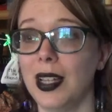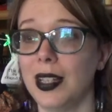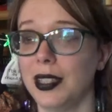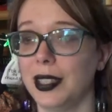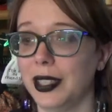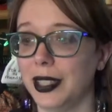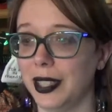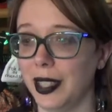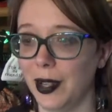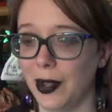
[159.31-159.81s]

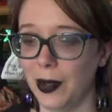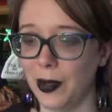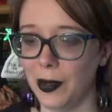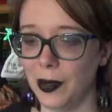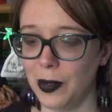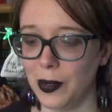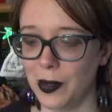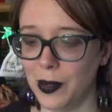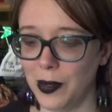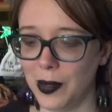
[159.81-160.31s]

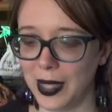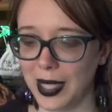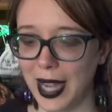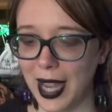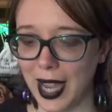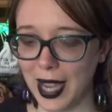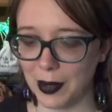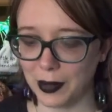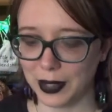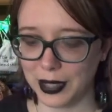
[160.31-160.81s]
So
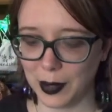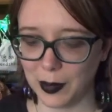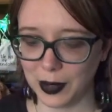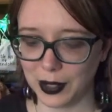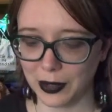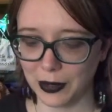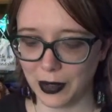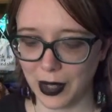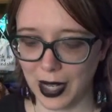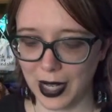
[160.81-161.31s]
yeah, I was able
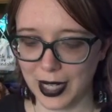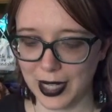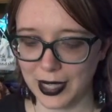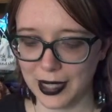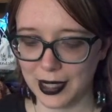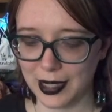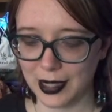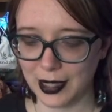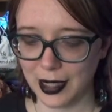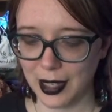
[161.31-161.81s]
to
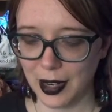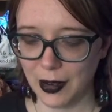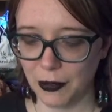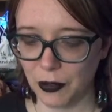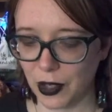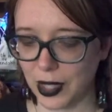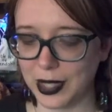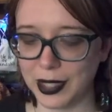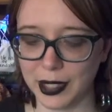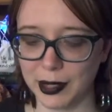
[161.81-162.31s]
find
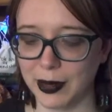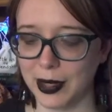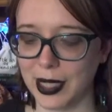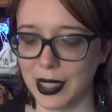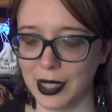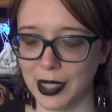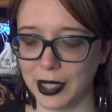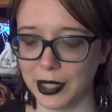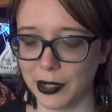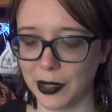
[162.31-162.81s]
phrases
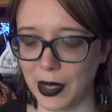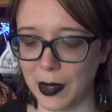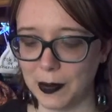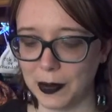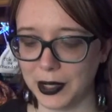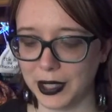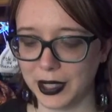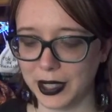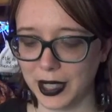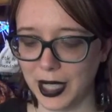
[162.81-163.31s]
within the
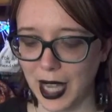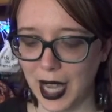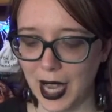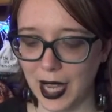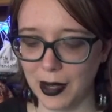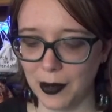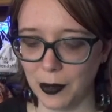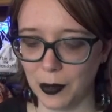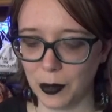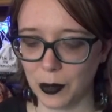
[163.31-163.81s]
scripts
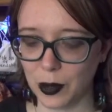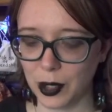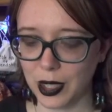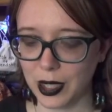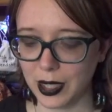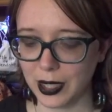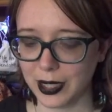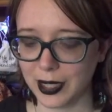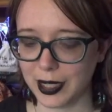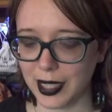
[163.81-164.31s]
that
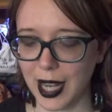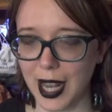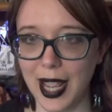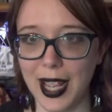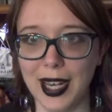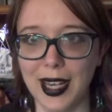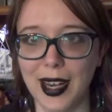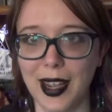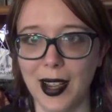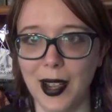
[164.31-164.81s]
worked,
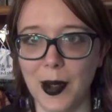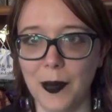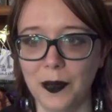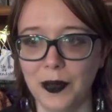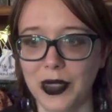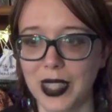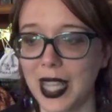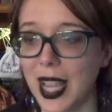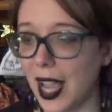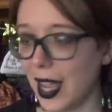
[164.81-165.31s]
and
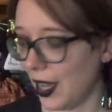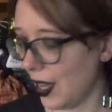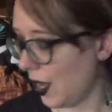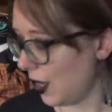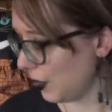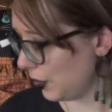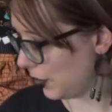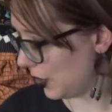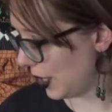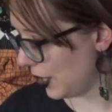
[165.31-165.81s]
yeah,
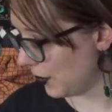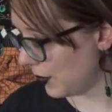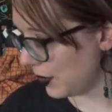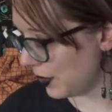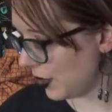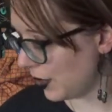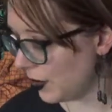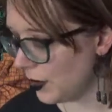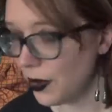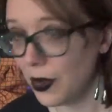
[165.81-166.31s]
I'll share
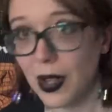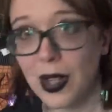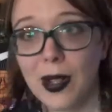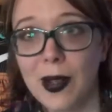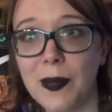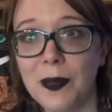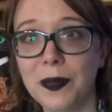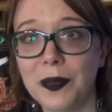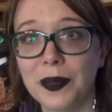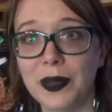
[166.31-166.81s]
with you
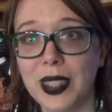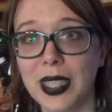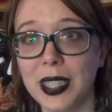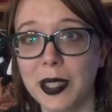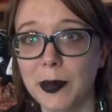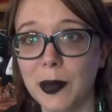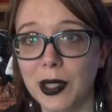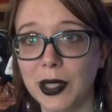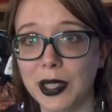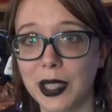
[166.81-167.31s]

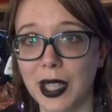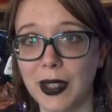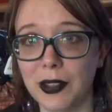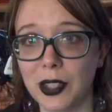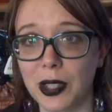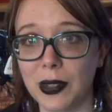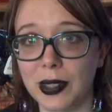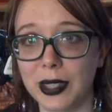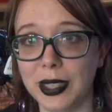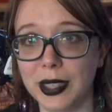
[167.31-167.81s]
these books that I've
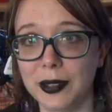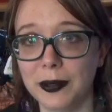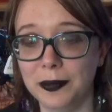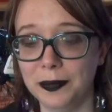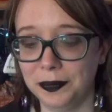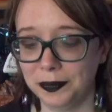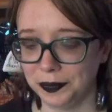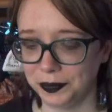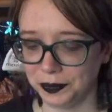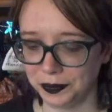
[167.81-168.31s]
chosen.
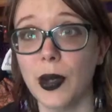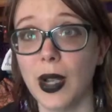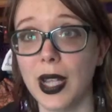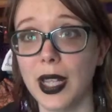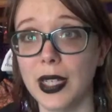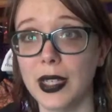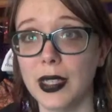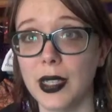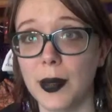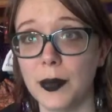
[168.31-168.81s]
So I
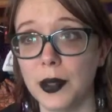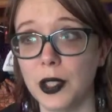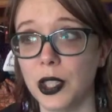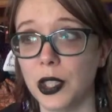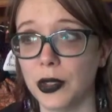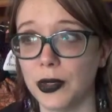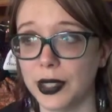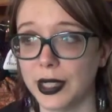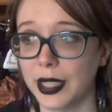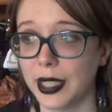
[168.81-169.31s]
ended up
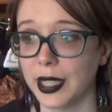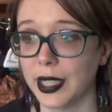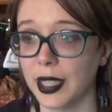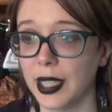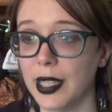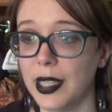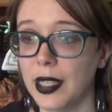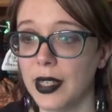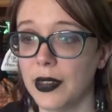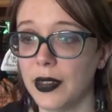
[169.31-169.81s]

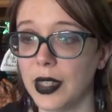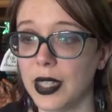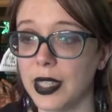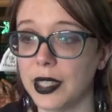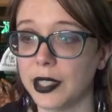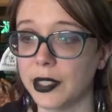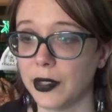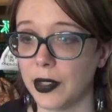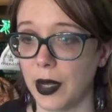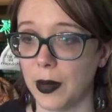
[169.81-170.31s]
using the
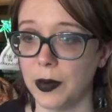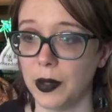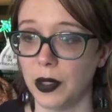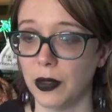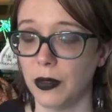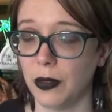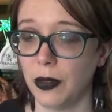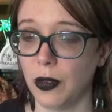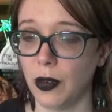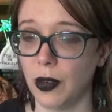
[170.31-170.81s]
script
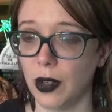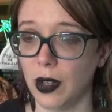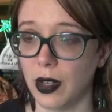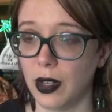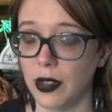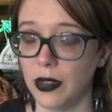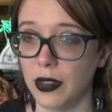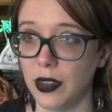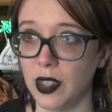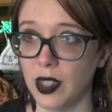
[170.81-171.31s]

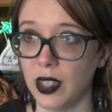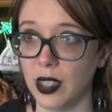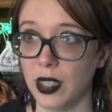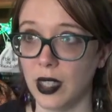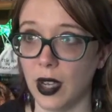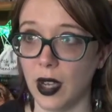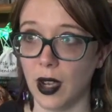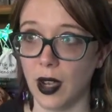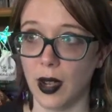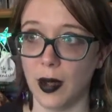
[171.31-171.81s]
for
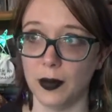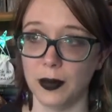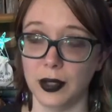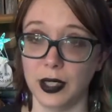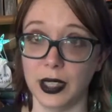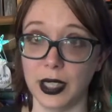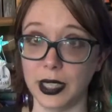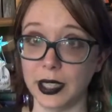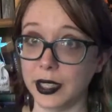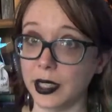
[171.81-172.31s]
the
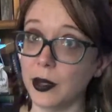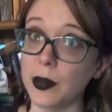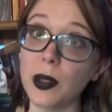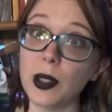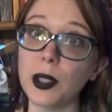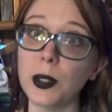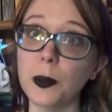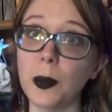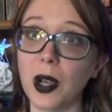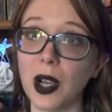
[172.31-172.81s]
Disney
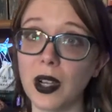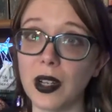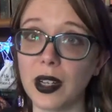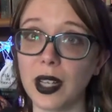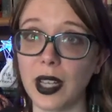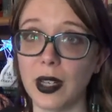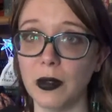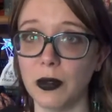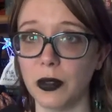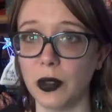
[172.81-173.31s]
World
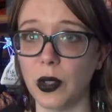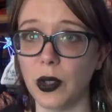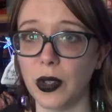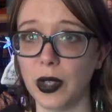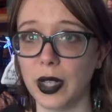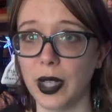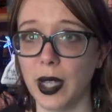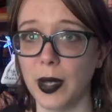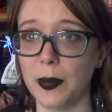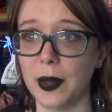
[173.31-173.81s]
Park in
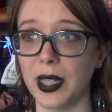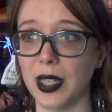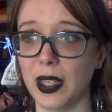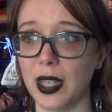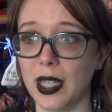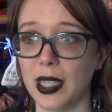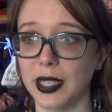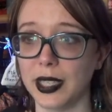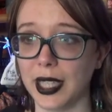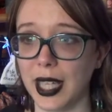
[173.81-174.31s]
Florida
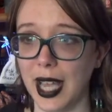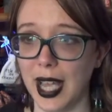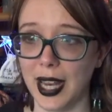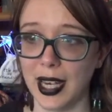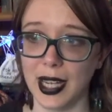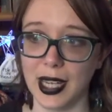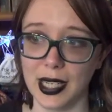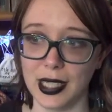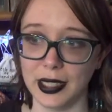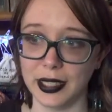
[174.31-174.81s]
because
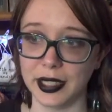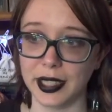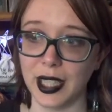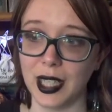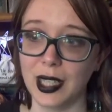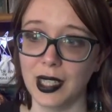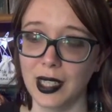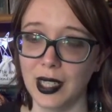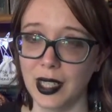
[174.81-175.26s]
that is